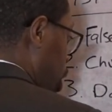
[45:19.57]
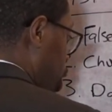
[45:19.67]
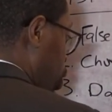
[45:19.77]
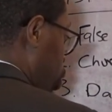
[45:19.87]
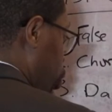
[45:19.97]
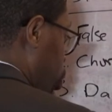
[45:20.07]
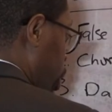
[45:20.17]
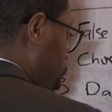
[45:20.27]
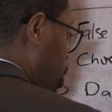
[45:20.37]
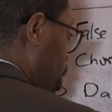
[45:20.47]
An
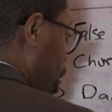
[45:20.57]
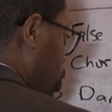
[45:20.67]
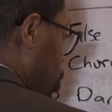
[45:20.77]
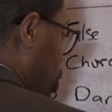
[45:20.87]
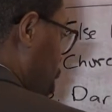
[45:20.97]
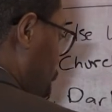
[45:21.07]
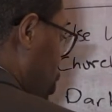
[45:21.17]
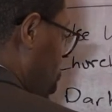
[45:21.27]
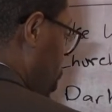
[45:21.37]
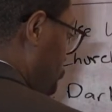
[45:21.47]
earthquake is a natural
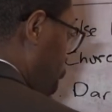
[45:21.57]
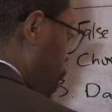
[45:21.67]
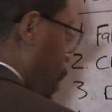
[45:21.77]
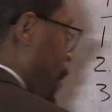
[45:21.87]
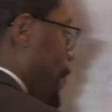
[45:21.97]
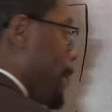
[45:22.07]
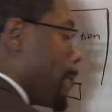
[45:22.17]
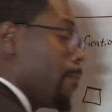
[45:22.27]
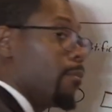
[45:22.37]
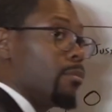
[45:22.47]
disaster, right?
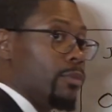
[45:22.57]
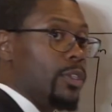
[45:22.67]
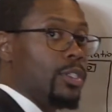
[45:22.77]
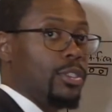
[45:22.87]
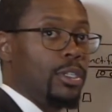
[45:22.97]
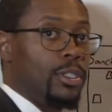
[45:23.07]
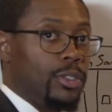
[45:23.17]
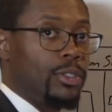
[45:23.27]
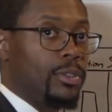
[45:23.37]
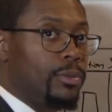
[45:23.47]
Yes, it
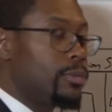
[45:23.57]
is.